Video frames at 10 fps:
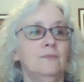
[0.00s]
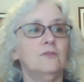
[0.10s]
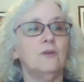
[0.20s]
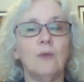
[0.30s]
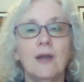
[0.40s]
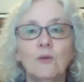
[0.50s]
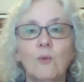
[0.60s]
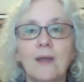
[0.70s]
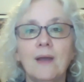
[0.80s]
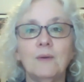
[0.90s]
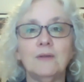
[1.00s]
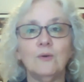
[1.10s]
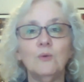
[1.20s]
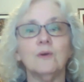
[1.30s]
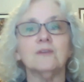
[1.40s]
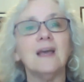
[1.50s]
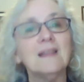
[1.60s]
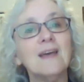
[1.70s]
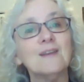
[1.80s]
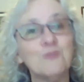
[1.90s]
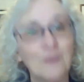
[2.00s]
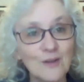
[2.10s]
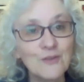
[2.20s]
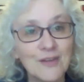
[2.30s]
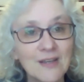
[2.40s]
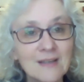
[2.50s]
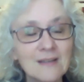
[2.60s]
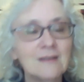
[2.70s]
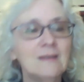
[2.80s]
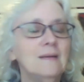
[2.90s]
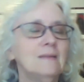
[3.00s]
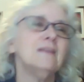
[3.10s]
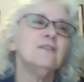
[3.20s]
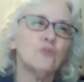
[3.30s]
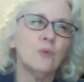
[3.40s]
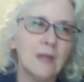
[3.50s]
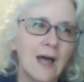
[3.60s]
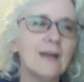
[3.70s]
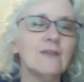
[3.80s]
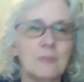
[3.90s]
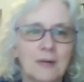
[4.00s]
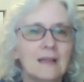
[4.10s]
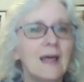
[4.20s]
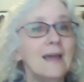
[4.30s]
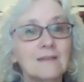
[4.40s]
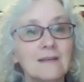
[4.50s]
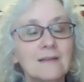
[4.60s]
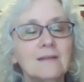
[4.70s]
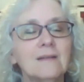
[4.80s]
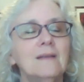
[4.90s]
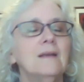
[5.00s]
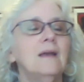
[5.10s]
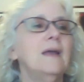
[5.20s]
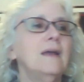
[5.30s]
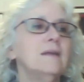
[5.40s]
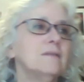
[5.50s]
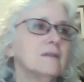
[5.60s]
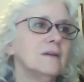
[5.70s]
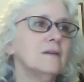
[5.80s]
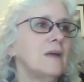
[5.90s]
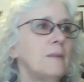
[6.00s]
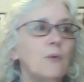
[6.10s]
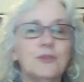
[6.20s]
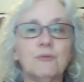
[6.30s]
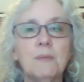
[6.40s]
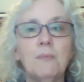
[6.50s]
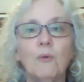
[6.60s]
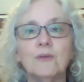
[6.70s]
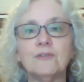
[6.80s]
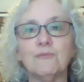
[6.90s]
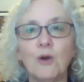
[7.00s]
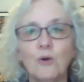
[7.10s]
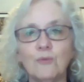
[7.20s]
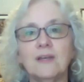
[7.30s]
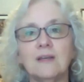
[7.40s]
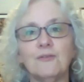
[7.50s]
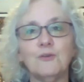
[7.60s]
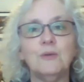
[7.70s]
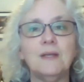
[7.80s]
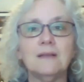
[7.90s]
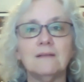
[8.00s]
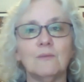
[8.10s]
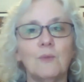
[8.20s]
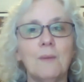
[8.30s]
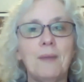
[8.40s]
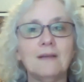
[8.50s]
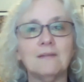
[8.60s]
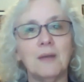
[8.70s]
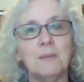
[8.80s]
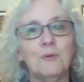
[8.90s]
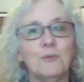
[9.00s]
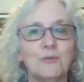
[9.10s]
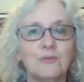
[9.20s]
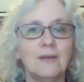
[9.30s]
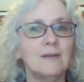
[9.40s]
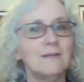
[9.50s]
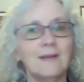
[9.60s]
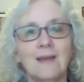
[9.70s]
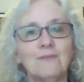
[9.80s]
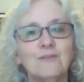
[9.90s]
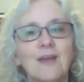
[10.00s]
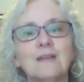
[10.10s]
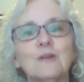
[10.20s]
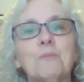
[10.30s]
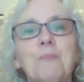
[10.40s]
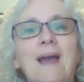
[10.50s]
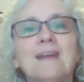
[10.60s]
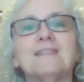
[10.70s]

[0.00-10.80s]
So right away I went, "Ooh," because I liked felting. Didn't do a lot of it, but I liked it. And I bought 3 balls of roving and a few needles and went back to my booth. And I have not looked back